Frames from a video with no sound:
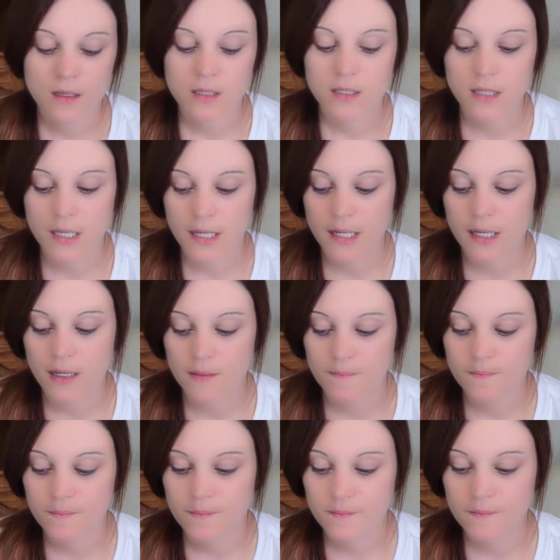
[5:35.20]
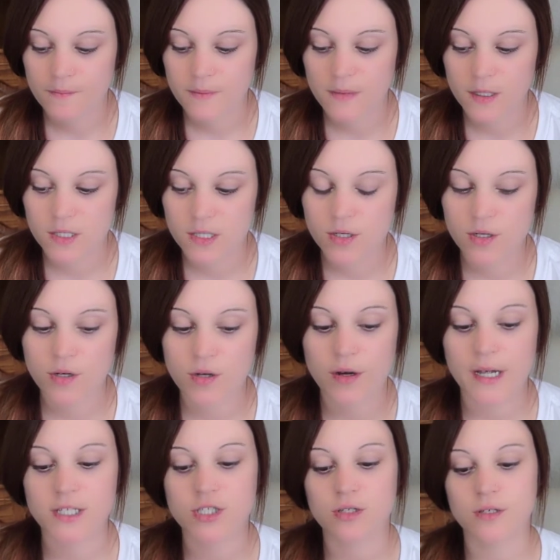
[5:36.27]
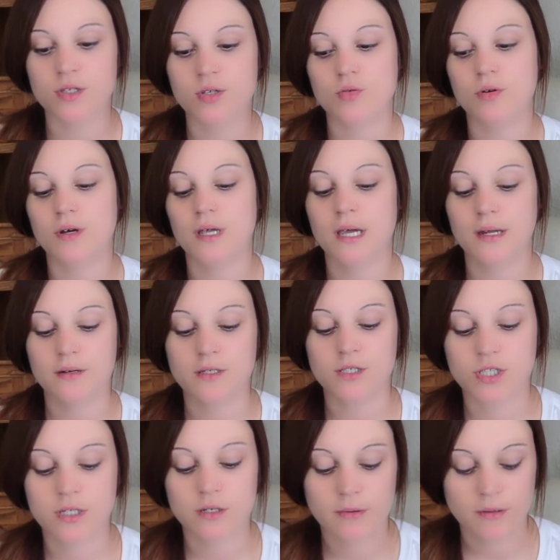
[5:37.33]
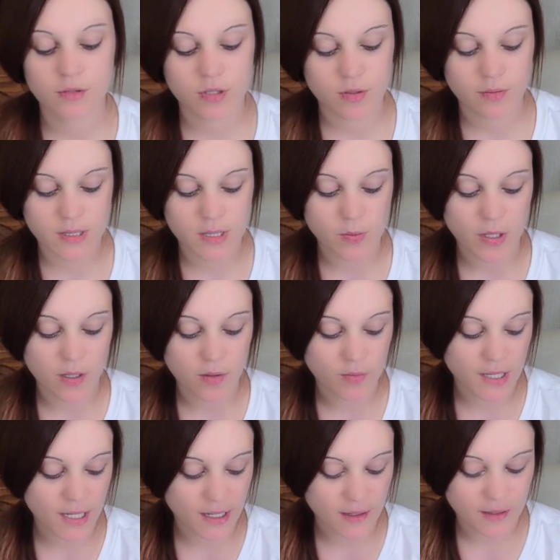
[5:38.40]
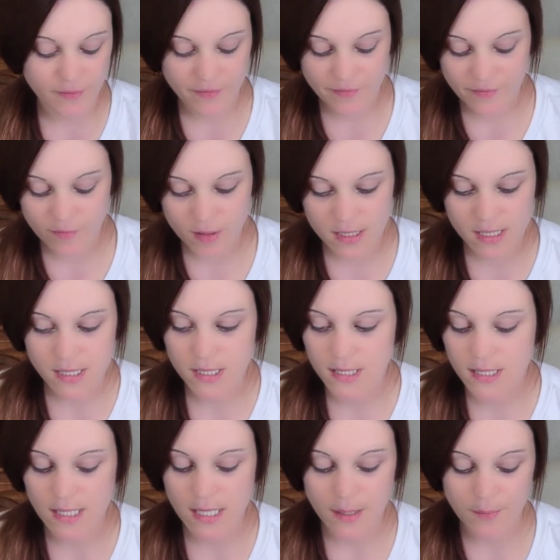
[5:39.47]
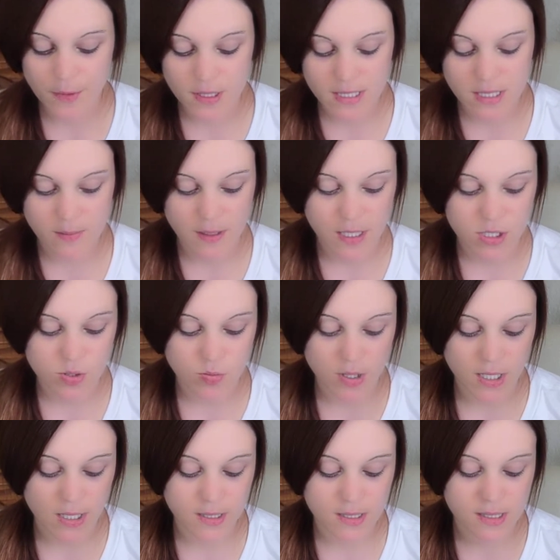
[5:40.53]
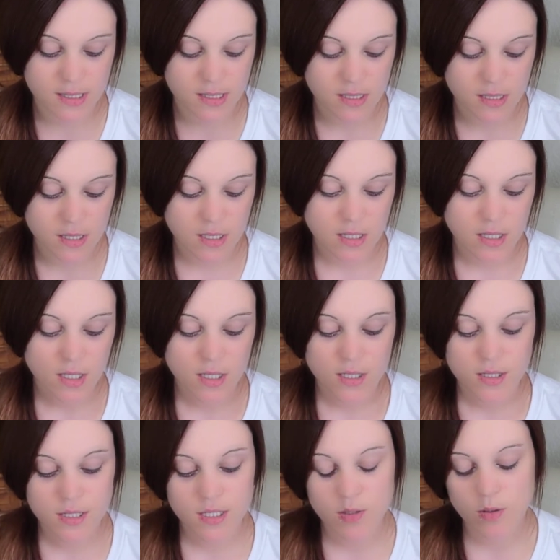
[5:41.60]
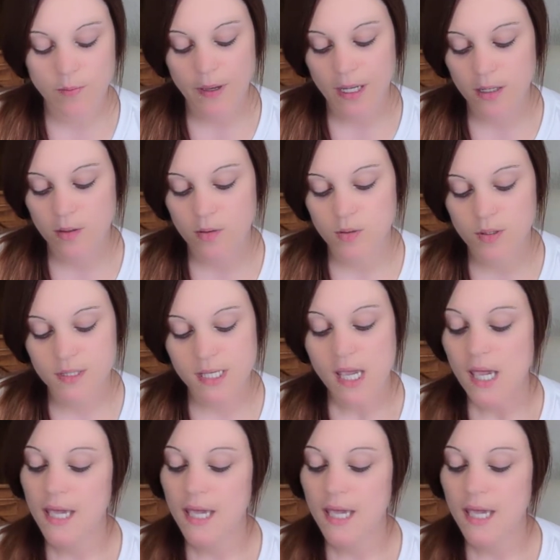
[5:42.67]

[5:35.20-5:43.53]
Yeah, there's a congratulatory energy around you as well. We have, what's this? The Empress, the Page of Wands, Two of Pentacles.